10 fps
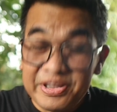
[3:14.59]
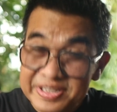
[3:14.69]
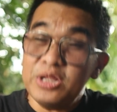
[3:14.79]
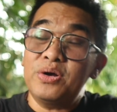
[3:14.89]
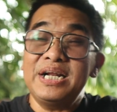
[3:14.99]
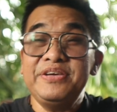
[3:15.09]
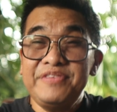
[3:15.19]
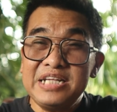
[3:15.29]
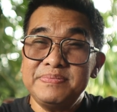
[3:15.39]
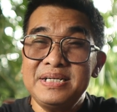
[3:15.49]
it's local
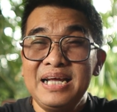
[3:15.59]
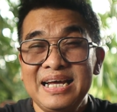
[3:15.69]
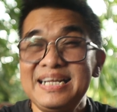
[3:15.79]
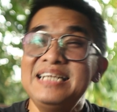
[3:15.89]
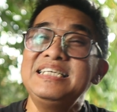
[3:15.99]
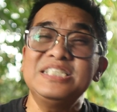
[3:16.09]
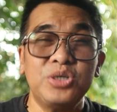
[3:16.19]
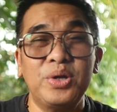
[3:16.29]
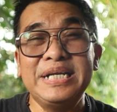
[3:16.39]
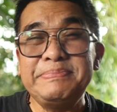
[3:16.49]
investment, then it's
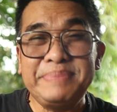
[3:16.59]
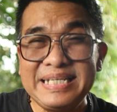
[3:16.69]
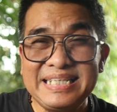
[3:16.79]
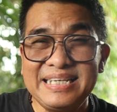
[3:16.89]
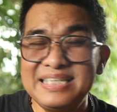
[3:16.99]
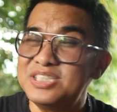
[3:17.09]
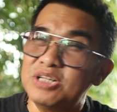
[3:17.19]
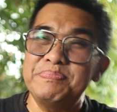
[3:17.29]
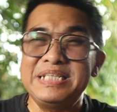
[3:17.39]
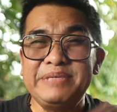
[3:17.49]
only PT. It's
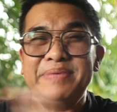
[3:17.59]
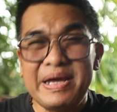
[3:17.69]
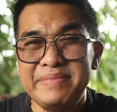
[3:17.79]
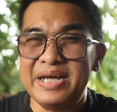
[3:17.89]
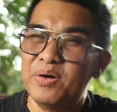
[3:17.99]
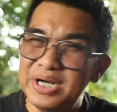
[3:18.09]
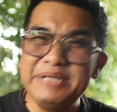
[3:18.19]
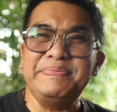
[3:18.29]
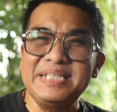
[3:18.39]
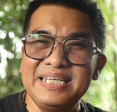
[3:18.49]
not PTPMA, only
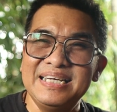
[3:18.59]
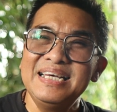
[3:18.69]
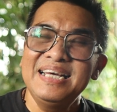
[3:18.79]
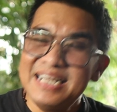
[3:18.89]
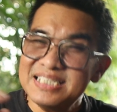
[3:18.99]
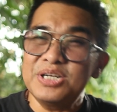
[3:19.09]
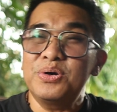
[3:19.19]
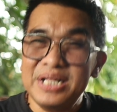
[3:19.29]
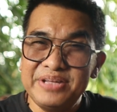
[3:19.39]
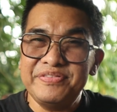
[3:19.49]
PT. That's a
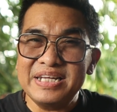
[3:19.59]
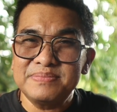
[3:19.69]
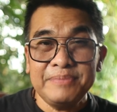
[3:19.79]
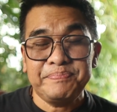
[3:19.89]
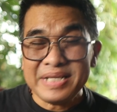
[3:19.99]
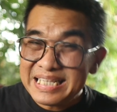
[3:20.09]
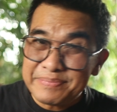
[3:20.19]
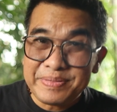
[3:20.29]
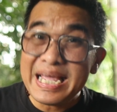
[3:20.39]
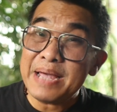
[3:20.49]
local invest. A
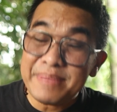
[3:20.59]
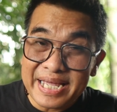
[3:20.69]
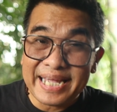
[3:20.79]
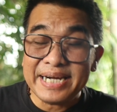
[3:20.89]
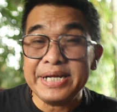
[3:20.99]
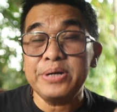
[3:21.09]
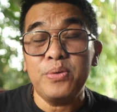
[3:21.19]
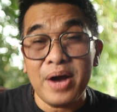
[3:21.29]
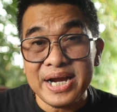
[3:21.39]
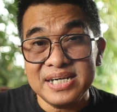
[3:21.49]
PTPMA
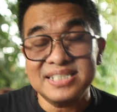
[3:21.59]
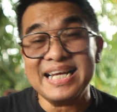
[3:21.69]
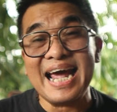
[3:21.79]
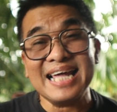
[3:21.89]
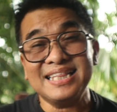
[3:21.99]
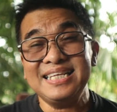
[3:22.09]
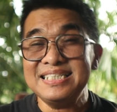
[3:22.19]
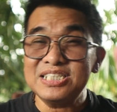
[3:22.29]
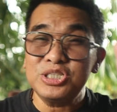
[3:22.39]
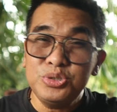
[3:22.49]
requires at
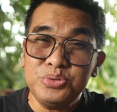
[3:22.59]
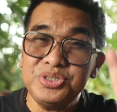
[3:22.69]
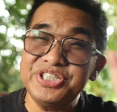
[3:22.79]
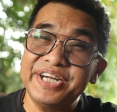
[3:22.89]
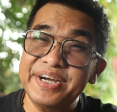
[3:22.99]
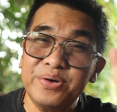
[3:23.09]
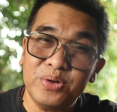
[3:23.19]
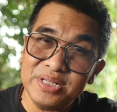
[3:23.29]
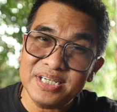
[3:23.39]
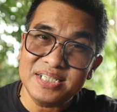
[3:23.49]
least 2
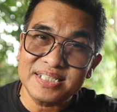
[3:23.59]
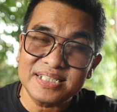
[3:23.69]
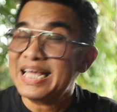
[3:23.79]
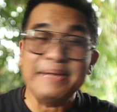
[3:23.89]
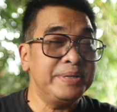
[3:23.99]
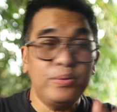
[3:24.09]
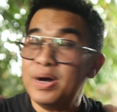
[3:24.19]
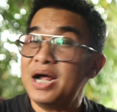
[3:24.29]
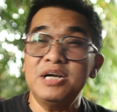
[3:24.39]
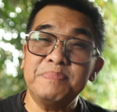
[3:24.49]
shareholders. Can be
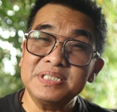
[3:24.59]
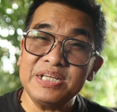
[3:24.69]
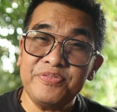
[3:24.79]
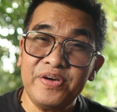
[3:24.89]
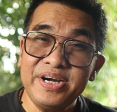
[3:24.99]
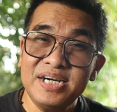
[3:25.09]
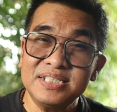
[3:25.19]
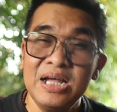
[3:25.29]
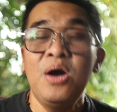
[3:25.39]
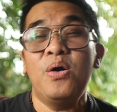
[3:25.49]
100%
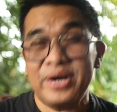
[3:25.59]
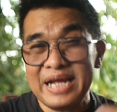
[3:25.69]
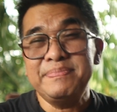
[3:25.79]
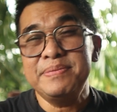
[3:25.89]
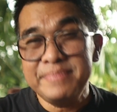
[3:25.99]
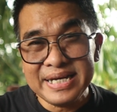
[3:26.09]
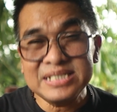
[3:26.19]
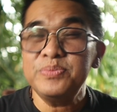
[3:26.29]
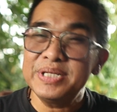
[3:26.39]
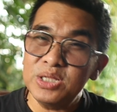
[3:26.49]
foreigners or can be
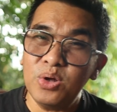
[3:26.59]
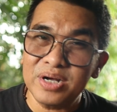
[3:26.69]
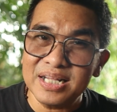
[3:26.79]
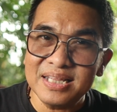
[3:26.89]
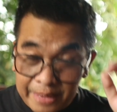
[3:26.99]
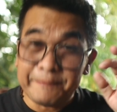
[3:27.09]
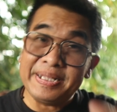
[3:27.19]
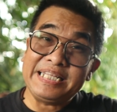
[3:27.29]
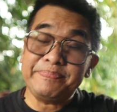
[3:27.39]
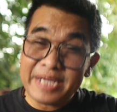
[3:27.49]
mixed with local. A
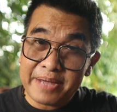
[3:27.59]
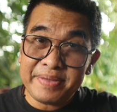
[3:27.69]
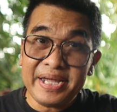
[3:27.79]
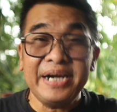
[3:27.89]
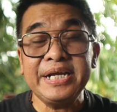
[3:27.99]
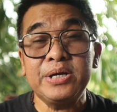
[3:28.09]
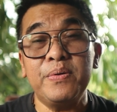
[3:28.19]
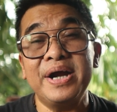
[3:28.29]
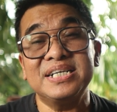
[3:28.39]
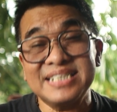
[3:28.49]
PTPMA
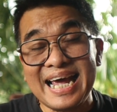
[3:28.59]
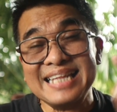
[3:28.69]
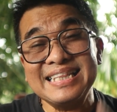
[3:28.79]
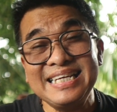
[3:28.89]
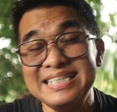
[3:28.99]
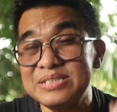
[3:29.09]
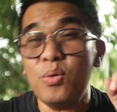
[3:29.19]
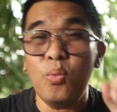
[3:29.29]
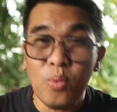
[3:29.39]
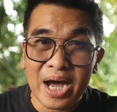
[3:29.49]
requires at least
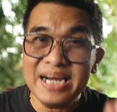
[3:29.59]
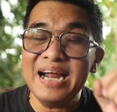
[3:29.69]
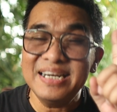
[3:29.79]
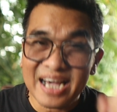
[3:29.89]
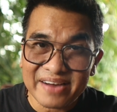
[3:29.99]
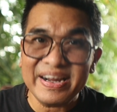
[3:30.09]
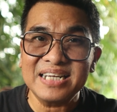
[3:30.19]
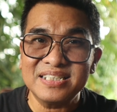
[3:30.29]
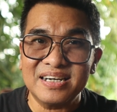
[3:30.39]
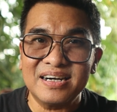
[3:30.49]
1
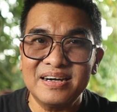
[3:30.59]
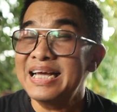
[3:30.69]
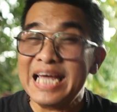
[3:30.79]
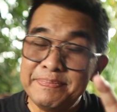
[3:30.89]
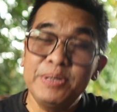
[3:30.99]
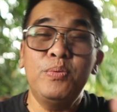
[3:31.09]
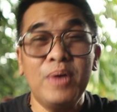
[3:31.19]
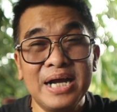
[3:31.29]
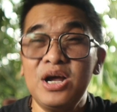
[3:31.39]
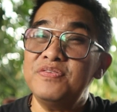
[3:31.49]
director. Can be
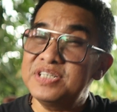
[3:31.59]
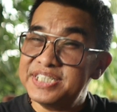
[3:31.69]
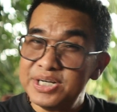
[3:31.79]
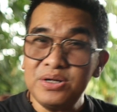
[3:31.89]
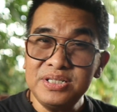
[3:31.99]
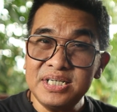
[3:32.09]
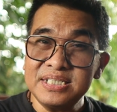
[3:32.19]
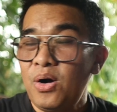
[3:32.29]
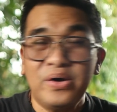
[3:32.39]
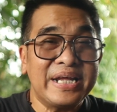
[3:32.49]
one of the shareholders
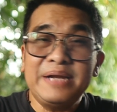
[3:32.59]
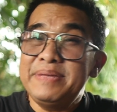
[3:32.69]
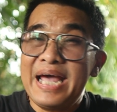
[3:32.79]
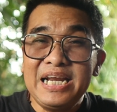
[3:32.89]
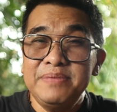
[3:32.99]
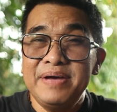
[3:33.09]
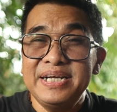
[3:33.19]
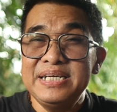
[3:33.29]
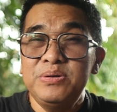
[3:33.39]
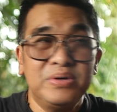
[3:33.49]
or can be
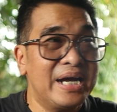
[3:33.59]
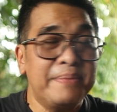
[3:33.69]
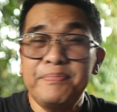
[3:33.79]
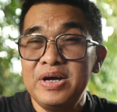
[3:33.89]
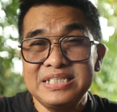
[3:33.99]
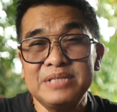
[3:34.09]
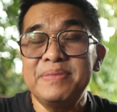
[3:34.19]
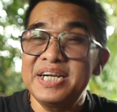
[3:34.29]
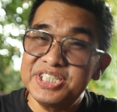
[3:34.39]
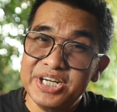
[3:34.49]
anybody who got appointed
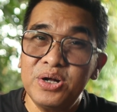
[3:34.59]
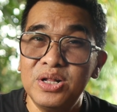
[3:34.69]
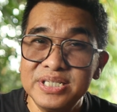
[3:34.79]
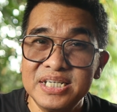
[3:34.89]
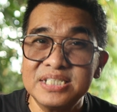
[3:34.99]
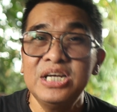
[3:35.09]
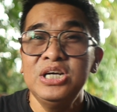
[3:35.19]
by the shareholders